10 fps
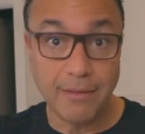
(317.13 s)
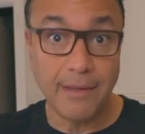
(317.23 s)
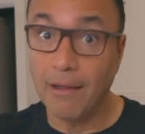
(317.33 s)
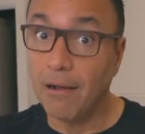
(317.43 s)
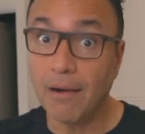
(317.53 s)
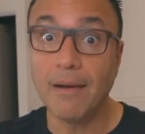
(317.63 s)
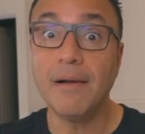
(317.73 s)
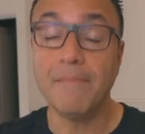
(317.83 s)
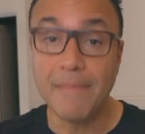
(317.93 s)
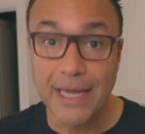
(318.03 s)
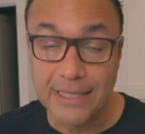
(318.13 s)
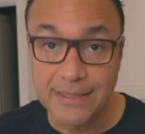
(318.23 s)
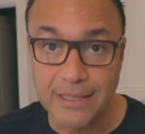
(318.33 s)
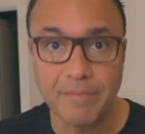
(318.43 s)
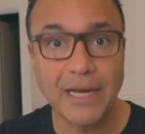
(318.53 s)
They are
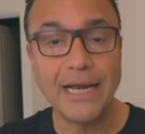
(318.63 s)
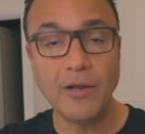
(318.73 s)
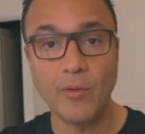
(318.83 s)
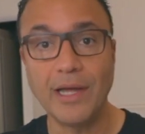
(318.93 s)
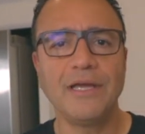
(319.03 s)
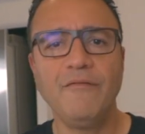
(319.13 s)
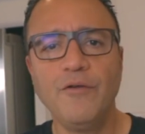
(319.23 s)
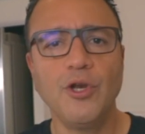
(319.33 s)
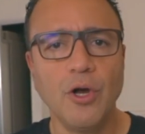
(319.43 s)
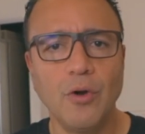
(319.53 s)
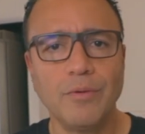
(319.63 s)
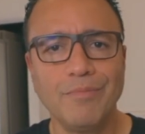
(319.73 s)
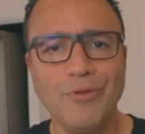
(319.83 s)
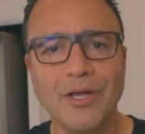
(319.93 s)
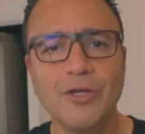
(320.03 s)
amazing. But anyway, if you
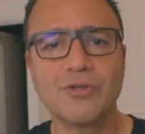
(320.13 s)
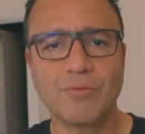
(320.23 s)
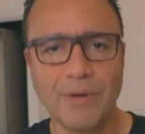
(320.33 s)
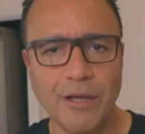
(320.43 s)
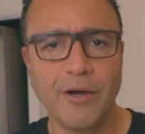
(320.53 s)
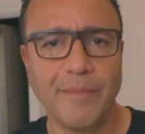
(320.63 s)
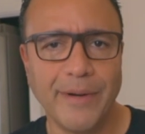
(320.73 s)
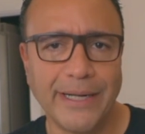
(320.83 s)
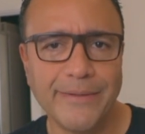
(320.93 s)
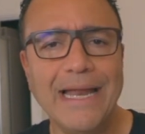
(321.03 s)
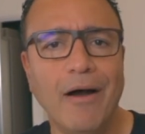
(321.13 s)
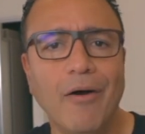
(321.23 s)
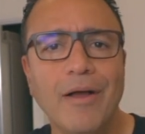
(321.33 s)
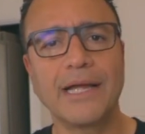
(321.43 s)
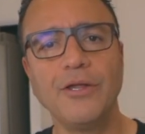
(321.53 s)
don't, you can use a regular pot.
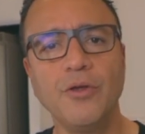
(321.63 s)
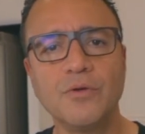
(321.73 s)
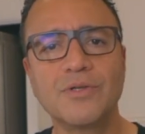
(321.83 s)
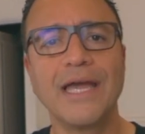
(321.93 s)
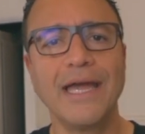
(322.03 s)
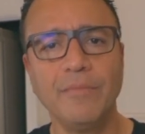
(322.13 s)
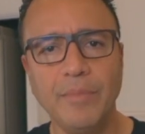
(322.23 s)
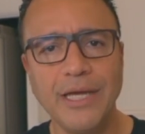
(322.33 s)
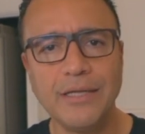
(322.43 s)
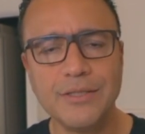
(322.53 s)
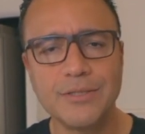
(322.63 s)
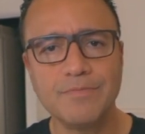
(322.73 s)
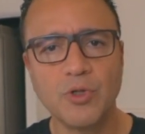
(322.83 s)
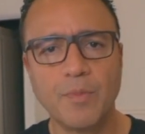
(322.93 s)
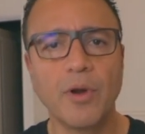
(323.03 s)
Now, can you use canned
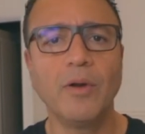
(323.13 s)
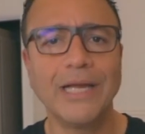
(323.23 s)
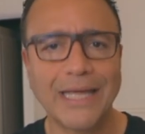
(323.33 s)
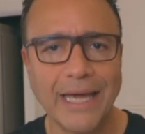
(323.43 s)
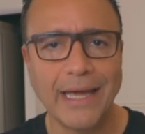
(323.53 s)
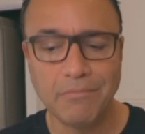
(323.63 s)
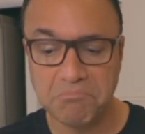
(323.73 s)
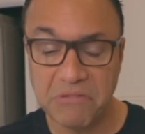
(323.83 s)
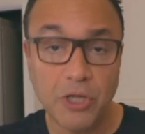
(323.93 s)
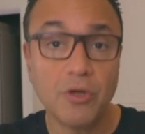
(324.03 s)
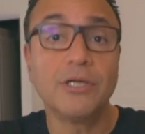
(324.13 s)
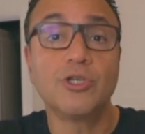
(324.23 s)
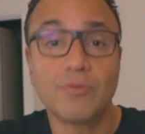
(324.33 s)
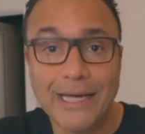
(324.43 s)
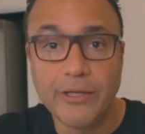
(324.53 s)
beans? You probably can, and you can
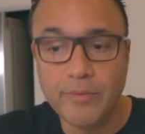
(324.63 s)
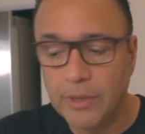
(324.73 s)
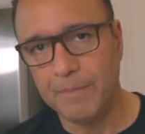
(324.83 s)
try them.